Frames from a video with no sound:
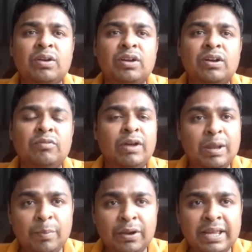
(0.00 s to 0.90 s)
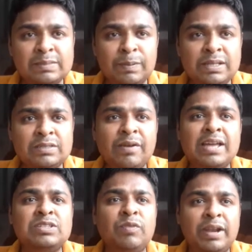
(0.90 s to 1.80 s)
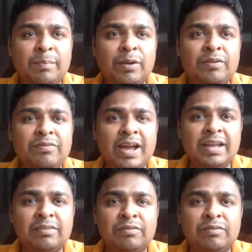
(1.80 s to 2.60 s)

1 upon x plus y is 1 upon 5.